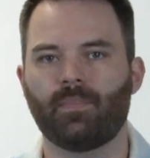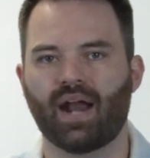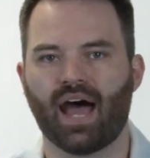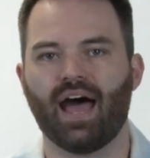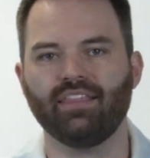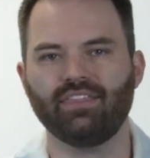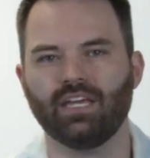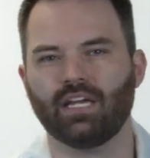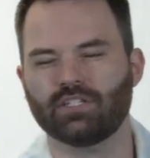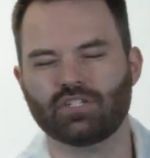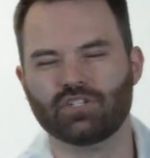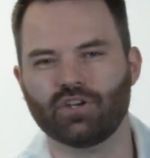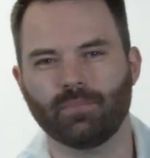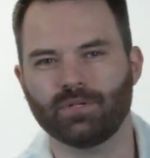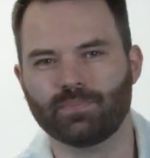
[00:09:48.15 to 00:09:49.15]
I think it's
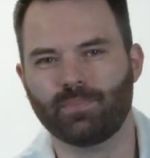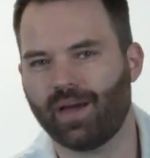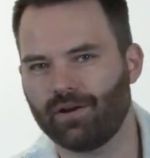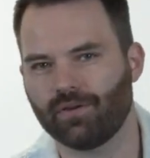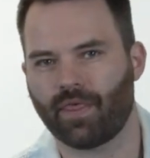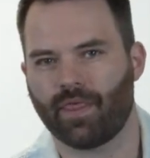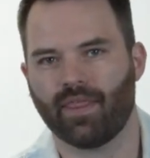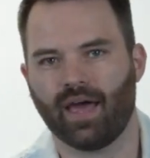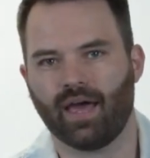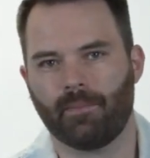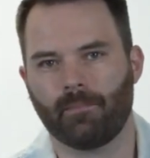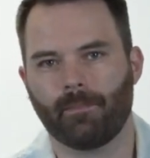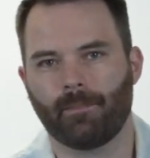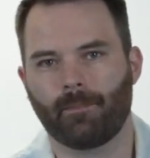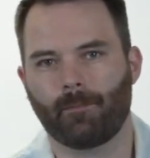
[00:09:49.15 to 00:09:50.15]
so much better than that.
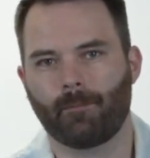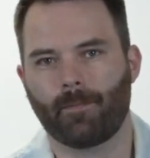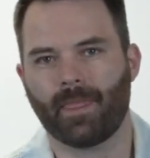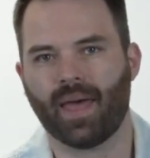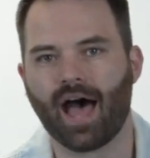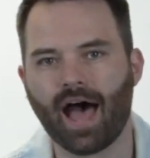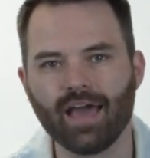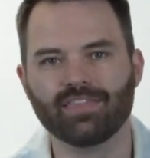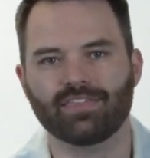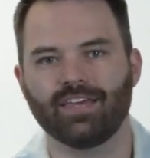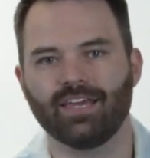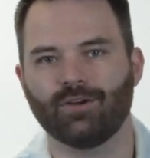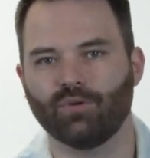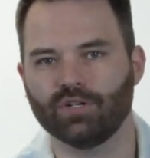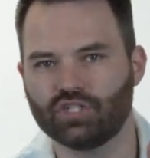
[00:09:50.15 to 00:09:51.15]
I
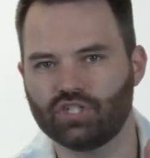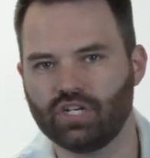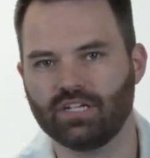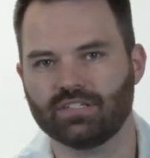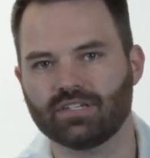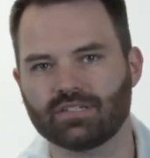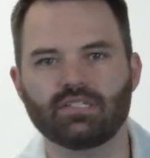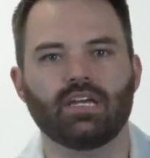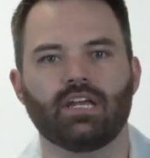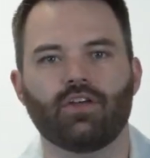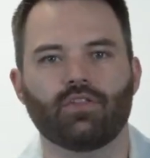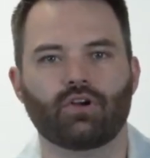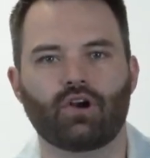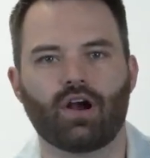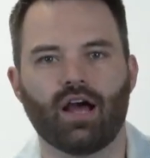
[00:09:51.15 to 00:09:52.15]
think what Jesus did
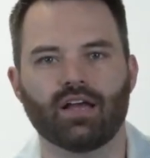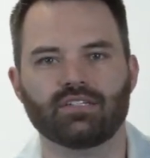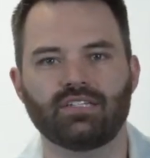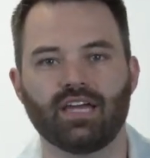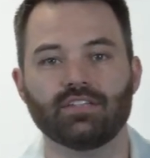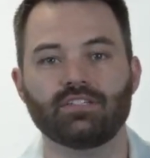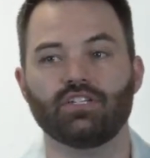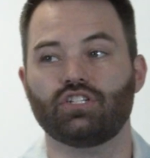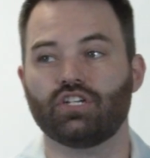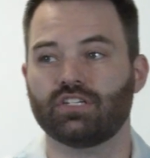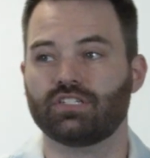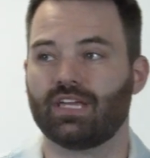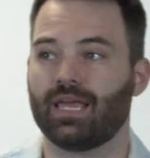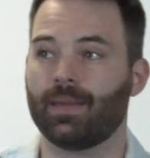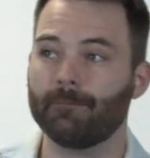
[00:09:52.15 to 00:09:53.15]
on the cross doesn't
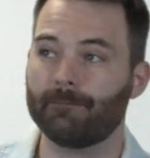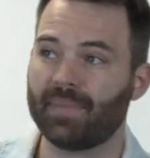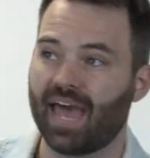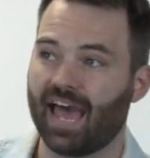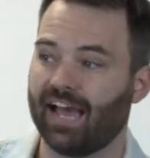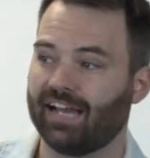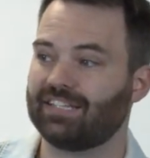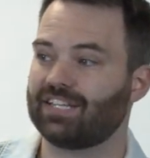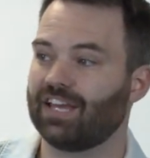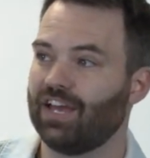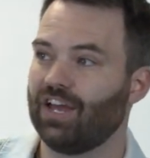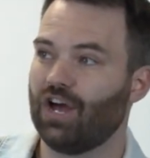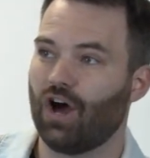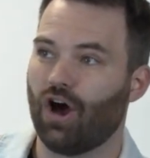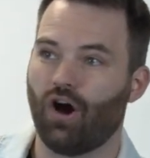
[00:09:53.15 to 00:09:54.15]
just impact
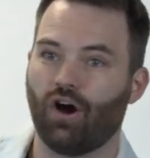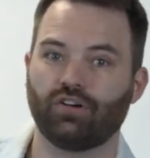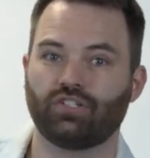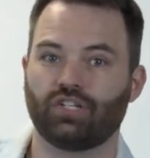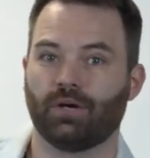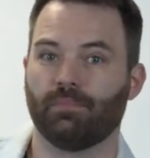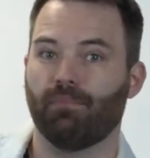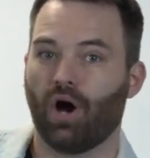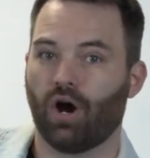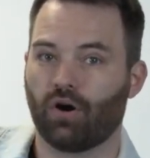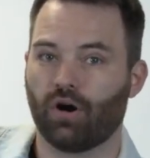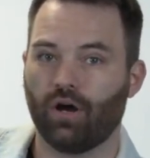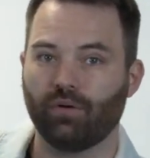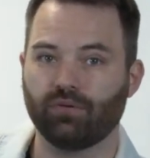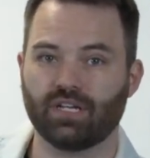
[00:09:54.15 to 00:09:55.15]
our
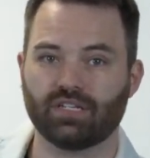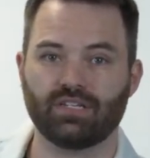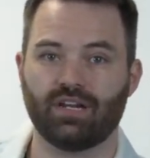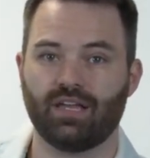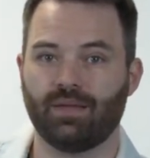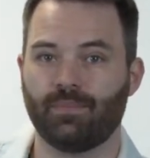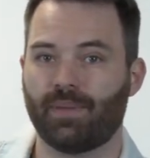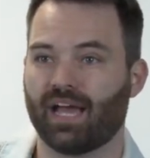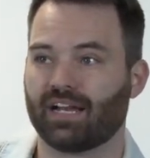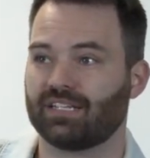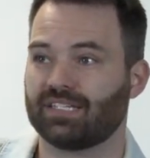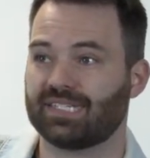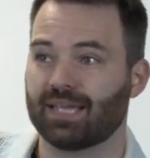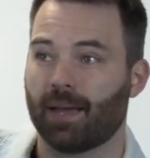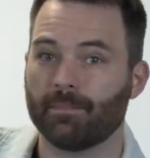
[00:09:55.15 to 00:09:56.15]
tomorrow, doesn't impact
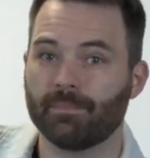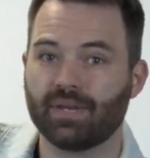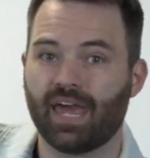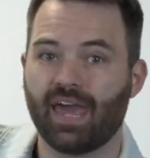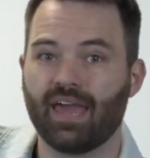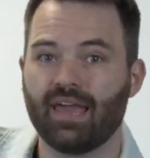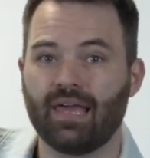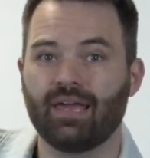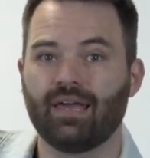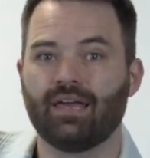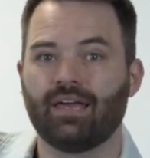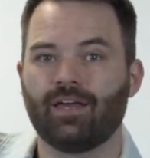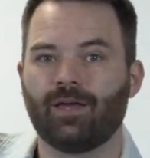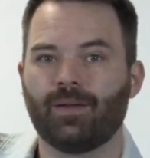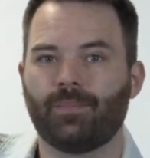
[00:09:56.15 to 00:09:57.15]
someday,
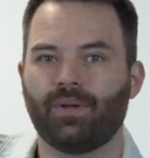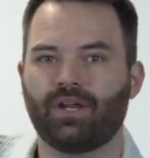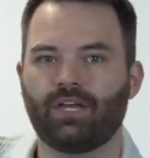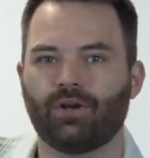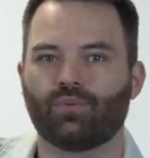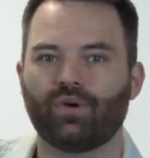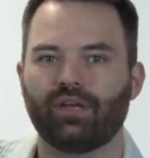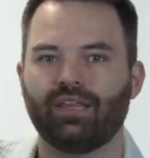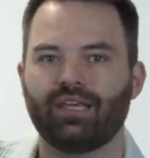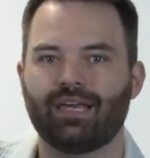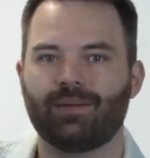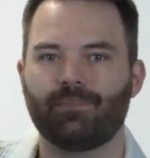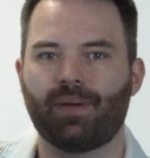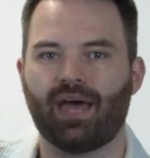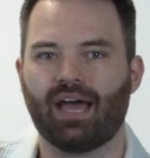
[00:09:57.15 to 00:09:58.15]
but it can really
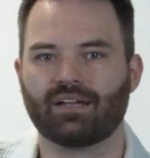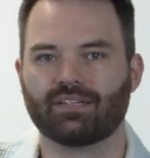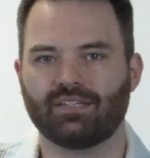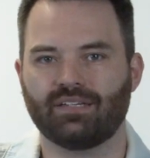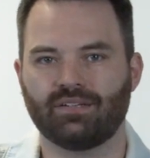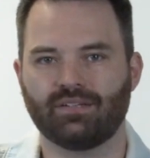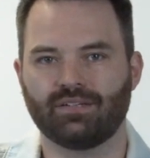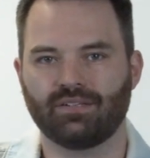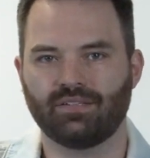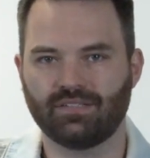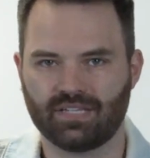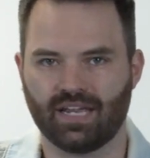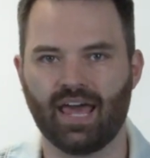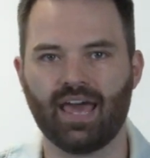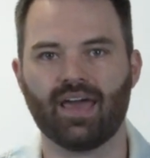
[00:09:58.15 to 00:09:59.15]
impact
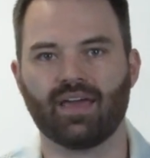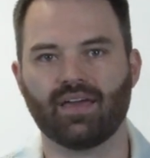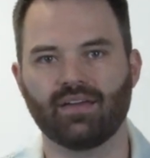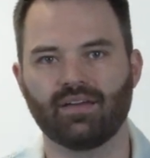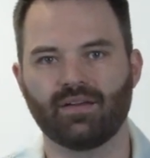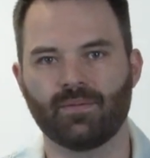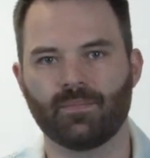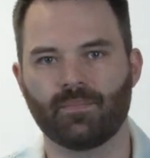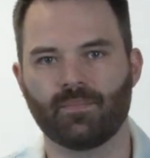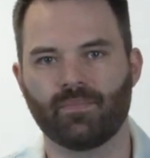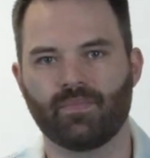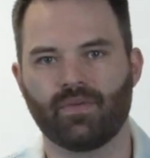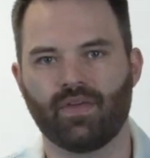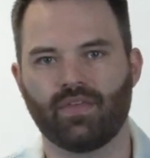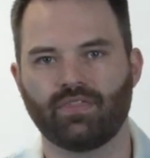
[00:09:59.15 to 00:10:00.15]
today.
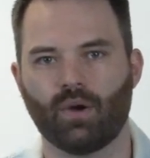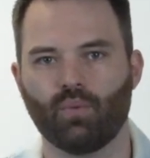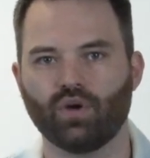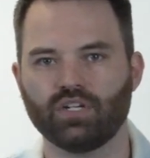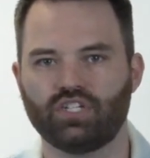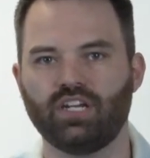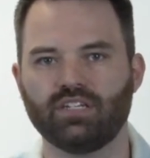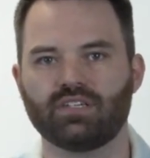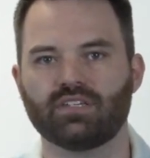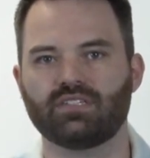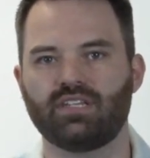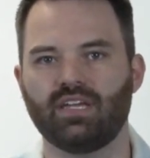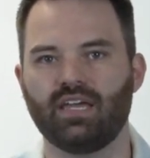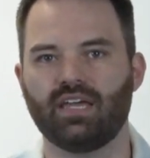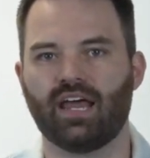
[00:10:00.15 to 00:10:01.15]
That what Jesus
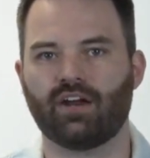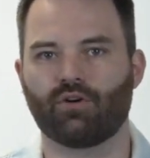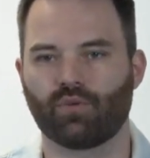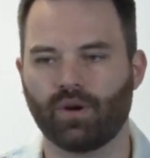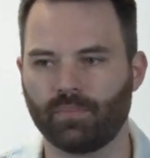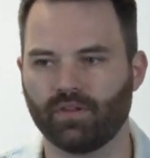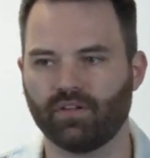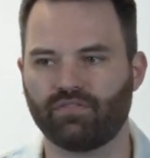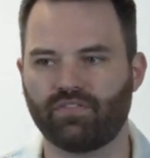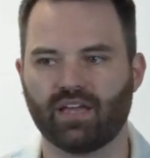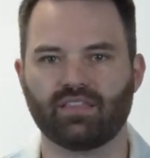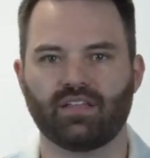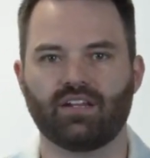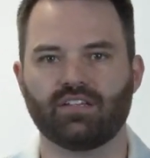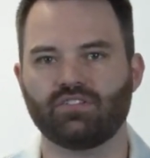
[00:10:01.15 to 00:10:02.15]
did had a ripple
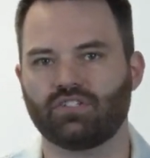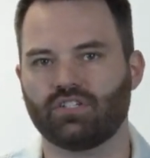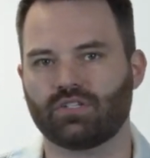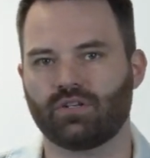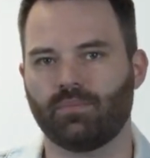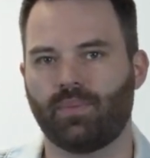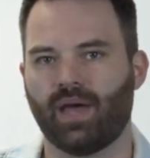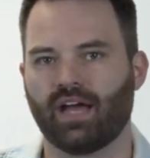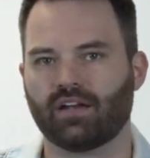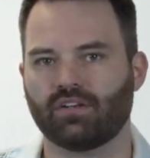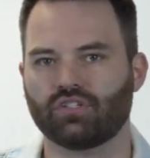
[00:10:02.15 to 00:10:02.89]
effect that doesn't just impact